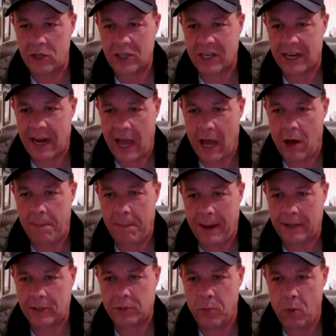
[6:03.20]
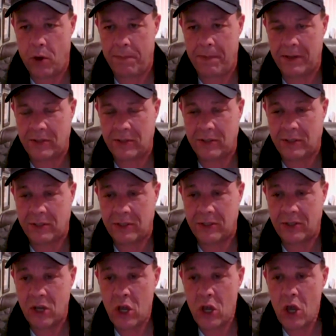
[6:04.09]
can help our small
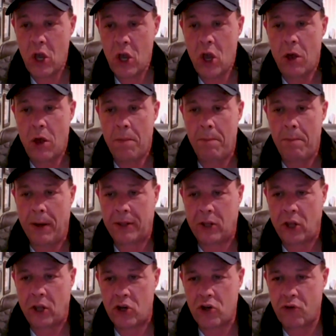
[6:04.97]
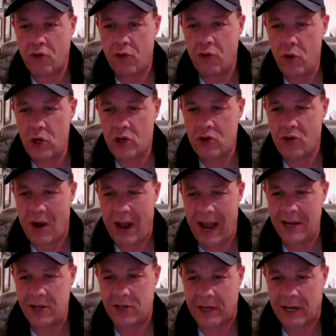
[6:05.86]
businesses. Mm-hmm. But the true
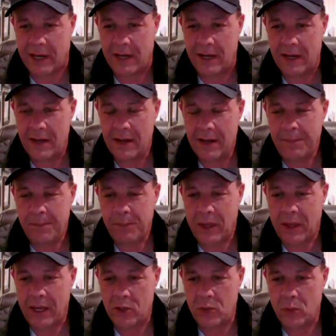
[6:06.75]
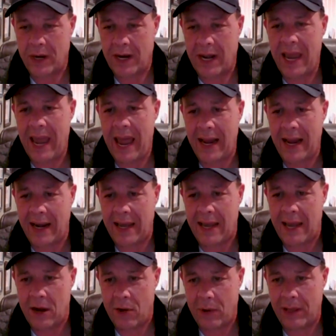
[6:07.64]
tragedy is when I had a
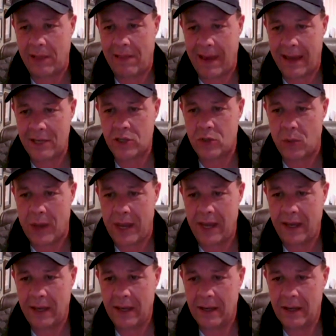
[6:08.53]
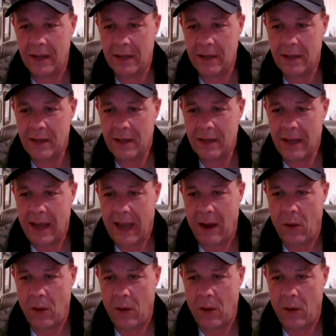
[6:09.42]
hearing last week, mm-hmm.